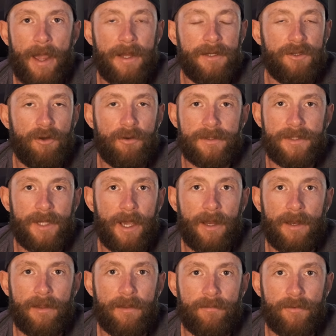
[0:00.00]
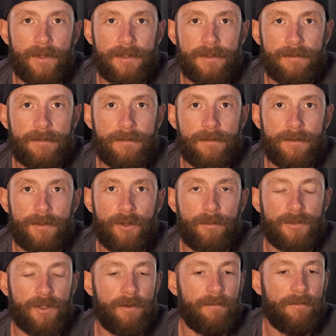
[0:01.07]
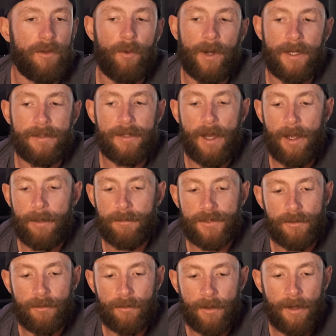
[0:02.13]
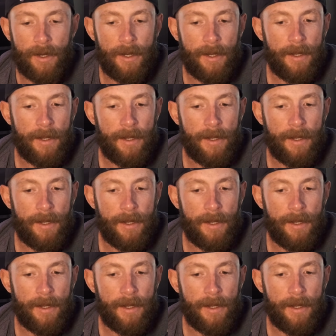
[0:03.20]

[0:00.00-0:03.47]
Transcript: don't see any difference in terms of loading times or